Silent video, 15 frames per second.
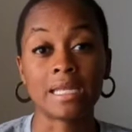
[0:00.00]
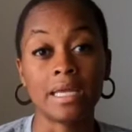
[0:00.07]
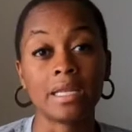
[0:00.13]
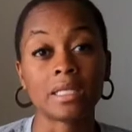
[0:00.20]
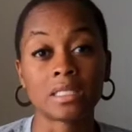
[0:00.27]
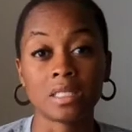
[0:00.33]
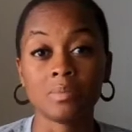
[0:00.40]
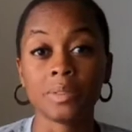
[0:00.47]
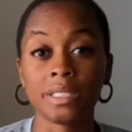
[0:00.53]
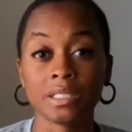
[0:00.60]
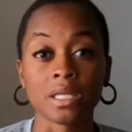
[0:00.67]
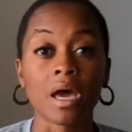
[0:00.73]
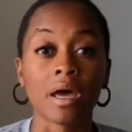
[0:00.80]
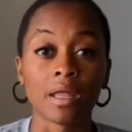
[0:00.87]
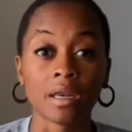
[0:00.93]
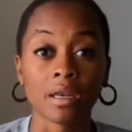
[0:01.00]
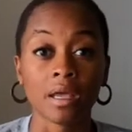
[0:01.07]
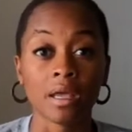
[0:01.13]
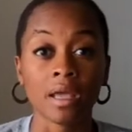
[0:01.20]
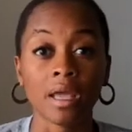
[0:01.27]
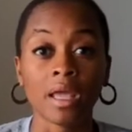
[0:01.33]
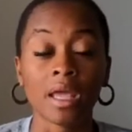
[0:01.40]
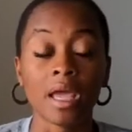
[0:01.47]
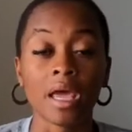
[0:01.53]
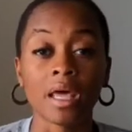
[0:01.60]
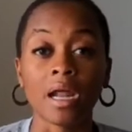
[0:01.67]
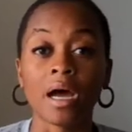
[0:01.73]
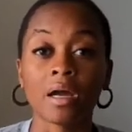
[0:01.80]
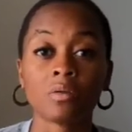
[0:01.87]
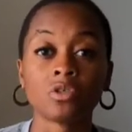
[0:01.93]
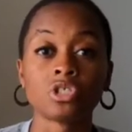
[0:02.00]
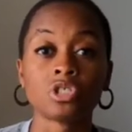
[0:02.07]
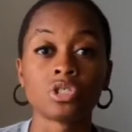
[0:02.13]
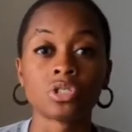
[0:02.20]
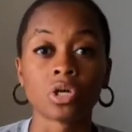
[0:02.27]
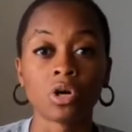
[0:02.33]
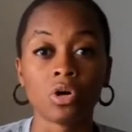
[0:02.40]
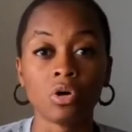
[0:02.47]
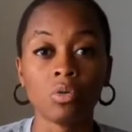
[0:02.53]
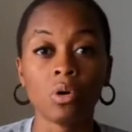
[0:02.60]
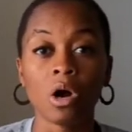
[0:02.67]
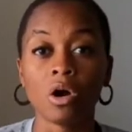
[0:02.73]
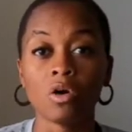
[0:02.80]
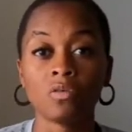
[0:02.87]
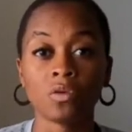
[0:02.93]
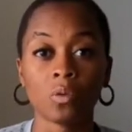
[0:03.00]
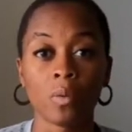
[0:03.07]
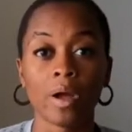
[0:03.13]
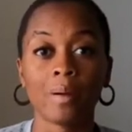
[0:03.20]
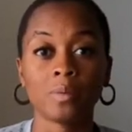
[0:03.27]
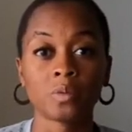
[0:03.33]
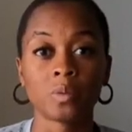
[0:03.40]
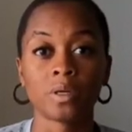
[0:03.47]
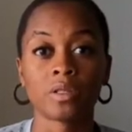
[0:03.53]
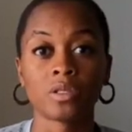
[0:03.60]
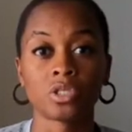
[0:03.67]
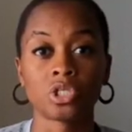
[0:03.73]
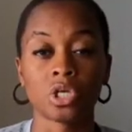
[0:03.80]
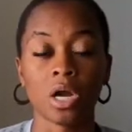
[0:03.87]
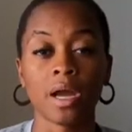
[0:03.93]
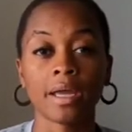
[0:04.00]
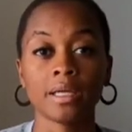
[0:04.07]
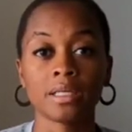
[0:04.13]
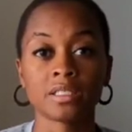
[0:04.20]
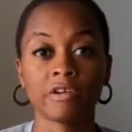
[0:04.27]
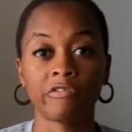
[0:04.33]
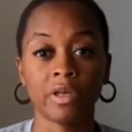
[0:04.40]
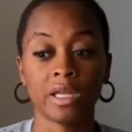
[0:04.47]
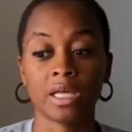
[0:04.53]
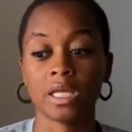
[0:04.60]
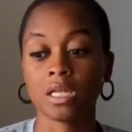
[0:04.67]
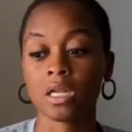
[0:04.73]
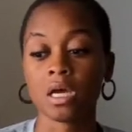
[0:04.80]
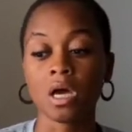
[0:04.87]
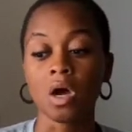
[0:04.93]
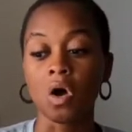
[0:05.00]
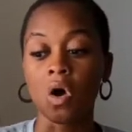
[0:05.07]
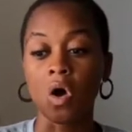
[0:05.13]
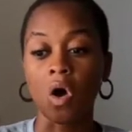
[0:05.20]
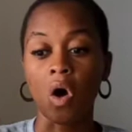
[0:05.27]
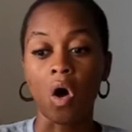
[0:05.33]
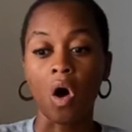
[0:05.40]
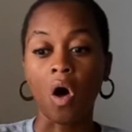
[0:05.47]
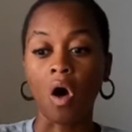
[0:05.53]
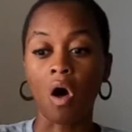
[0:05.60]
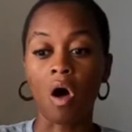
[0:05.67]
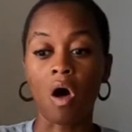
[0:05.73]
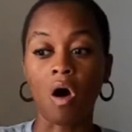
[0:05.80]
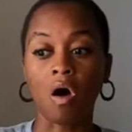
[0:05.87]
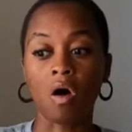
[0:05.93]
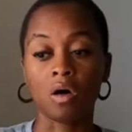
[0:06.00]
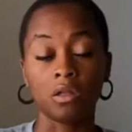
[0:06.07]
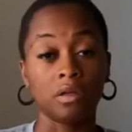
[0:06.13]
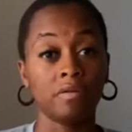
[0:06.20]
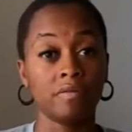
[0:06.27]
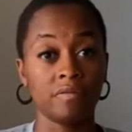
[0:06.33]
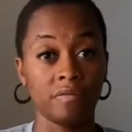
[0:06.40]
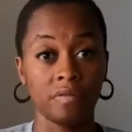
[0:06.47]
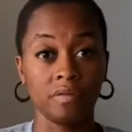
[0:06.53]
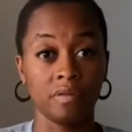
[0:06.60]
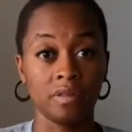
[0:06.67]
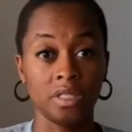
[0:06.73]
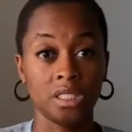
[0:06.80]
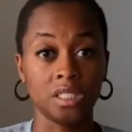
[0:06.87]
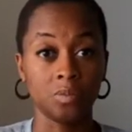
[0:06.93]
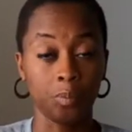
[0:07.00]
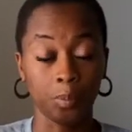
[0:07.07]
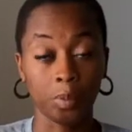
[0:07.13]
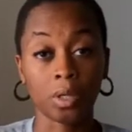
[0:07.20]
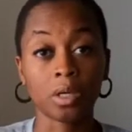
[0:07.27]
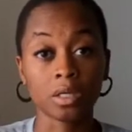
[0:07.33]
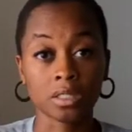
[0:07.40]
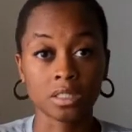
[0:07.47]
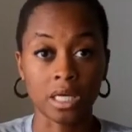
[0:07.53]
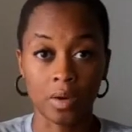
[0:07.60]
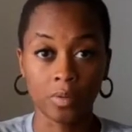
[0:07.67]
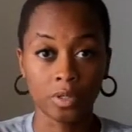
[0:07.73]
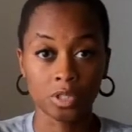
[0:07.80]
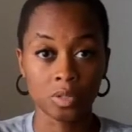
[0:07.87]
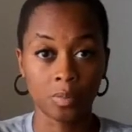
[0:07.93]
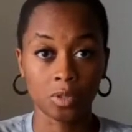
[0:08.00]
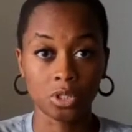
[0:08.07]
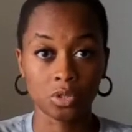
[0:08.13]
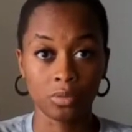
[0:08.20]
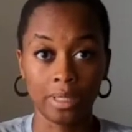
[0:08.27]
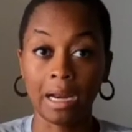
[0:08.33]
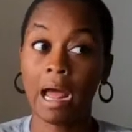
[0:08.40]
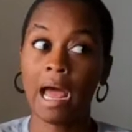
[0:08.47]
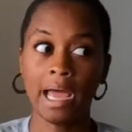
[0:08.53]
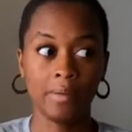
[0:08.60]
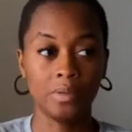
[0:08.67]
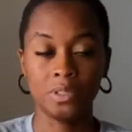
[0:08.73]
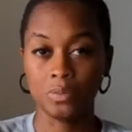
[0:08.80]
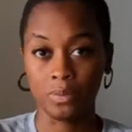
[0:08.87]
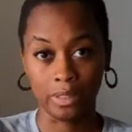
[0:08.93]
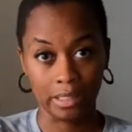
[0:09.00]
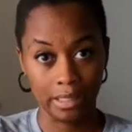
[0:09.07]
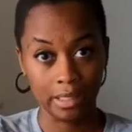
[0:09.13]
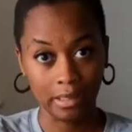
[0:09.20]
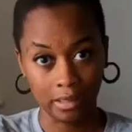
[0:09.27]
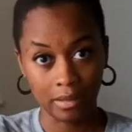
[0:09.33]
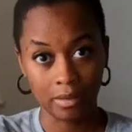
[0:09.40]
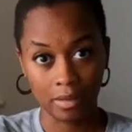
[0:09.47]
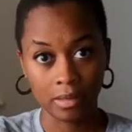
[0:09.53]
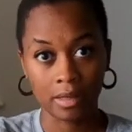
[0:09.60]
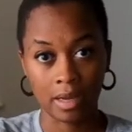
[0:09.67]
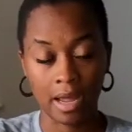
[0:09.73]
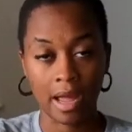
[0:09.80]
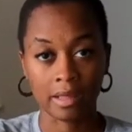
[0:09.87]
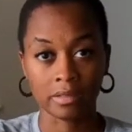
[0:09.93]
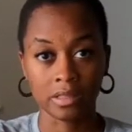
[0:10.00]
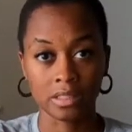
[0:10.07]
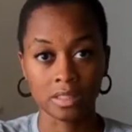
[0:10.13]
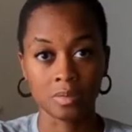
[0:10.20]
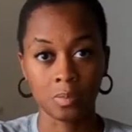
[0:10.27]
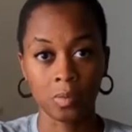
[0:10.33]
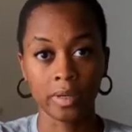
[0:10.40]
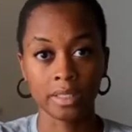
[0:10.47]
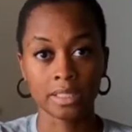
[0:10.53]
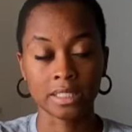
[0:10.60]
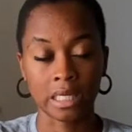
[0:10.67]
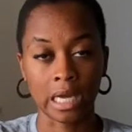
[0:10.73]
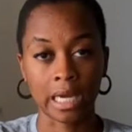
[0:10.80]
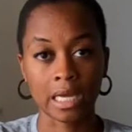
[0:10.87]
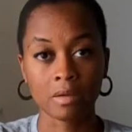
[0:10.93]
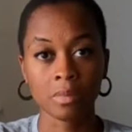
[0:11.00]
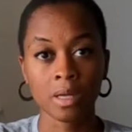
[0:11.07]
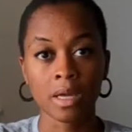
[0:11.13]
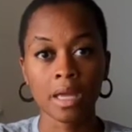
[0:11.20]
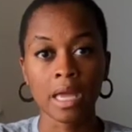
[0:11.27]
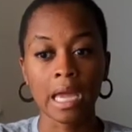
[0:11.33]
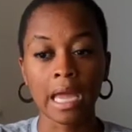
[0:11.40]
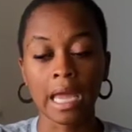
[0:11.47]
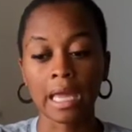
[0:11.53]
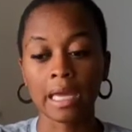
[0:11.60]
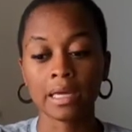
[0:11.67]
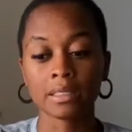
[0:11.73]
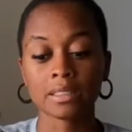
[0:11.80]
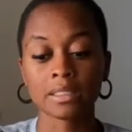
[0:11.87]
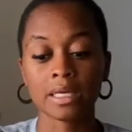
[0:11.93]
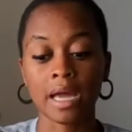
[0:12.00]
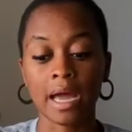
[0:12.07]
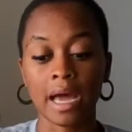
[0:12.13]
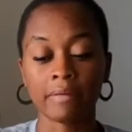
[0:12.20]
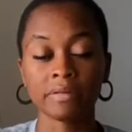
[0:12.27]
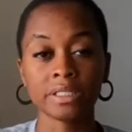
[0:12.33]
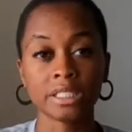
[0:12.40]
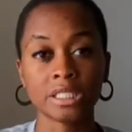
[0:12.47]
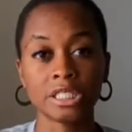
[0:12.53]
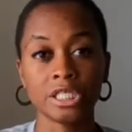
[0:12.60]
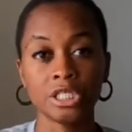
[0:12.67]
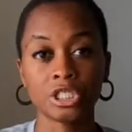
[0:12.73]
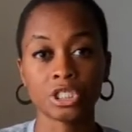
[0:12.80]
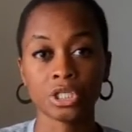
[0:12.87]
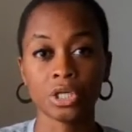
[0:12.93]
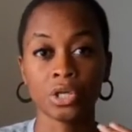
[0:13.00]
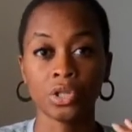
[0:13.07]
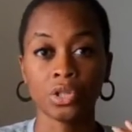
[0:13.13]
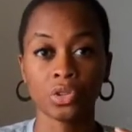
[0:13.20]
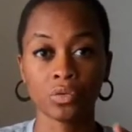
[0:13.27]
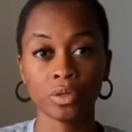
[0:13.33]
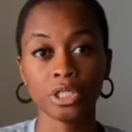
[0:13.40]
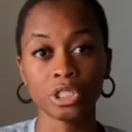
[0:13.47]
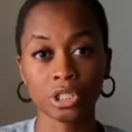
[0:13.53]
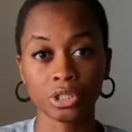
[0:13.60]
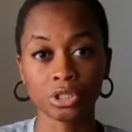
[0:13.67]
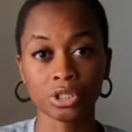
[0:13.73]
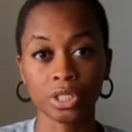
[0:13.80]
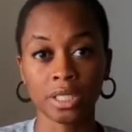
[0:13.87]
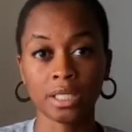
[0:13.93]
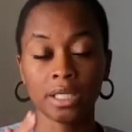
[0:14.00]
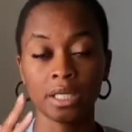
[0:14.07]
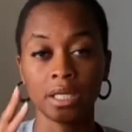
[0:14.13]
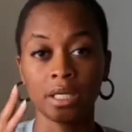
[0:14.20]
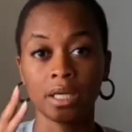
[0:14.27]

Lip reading: needed to be done. And I was so overwhelmed with trying to fit in all of these books that we were supposed to read. I was reading at this point in time, and having to teach 3 children